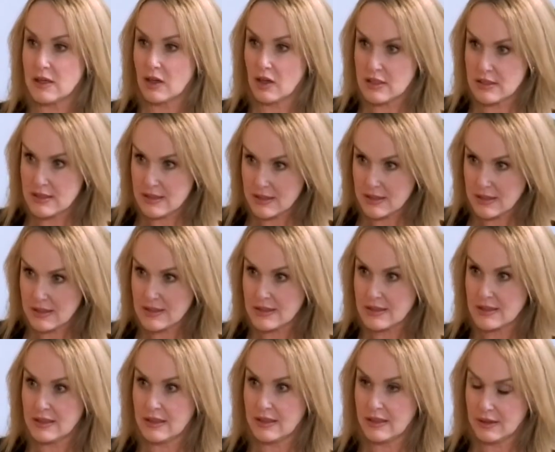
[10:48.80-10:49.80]
I
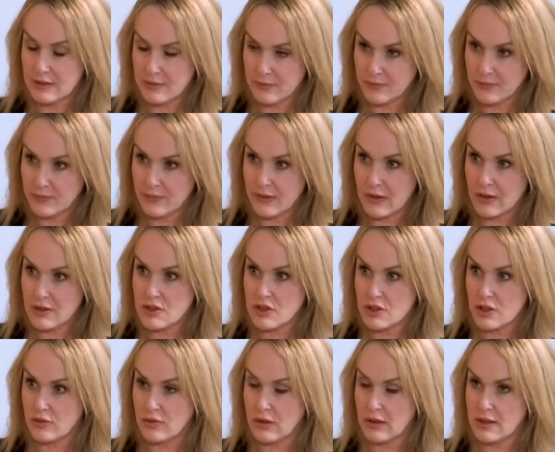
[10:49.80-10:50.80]
did, yeah. I
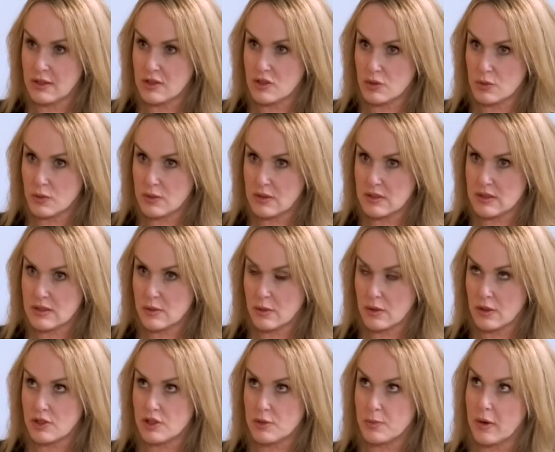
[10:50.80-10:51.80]
really enjoyed
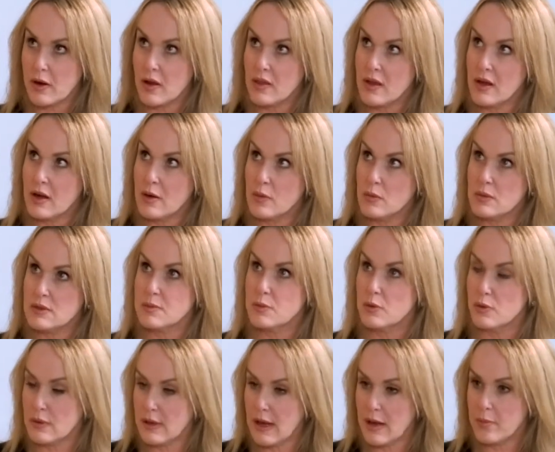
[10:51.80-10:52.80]
squash, but I think it was
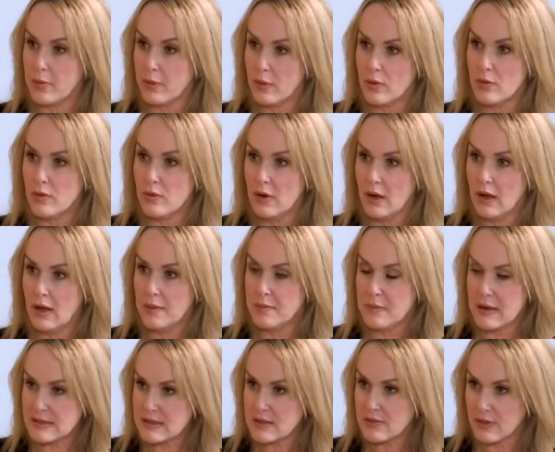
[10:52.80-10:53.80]
more netball,
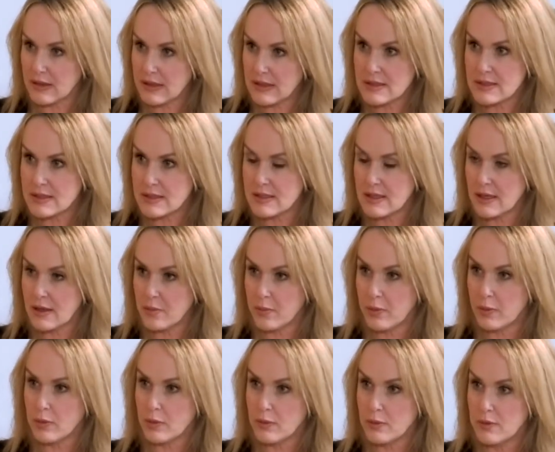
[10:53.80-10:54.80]
massively into
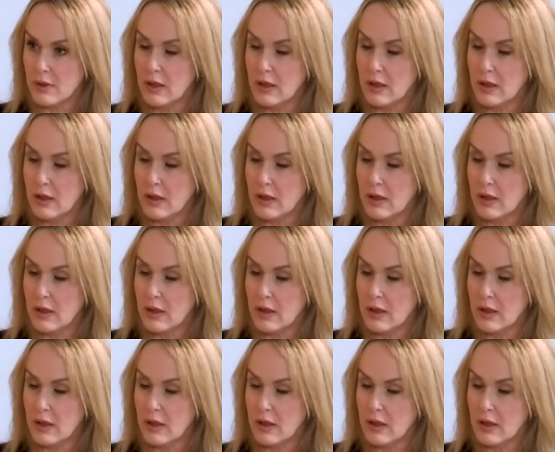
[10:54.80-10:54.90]
netball.